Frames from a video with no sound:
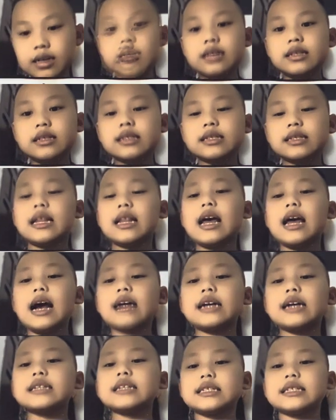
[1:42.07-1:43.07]
The glass
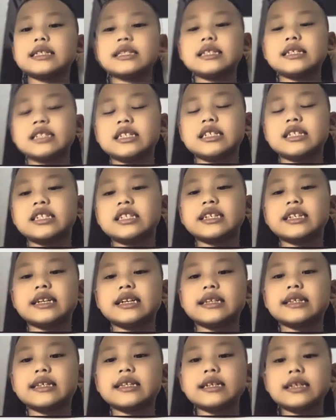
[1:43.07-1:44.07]
is rigid,
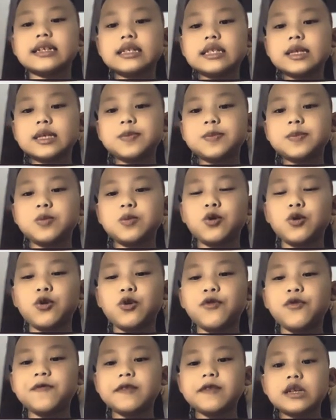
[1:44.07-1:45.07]
smooth,
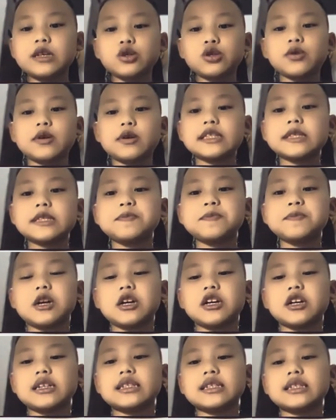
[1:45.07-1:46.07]

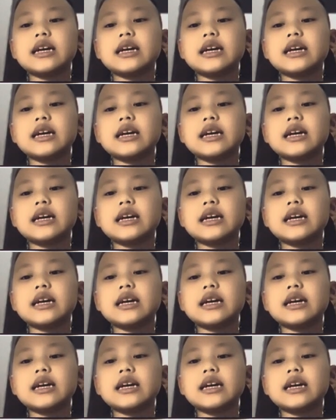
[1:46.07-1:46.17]
transparent,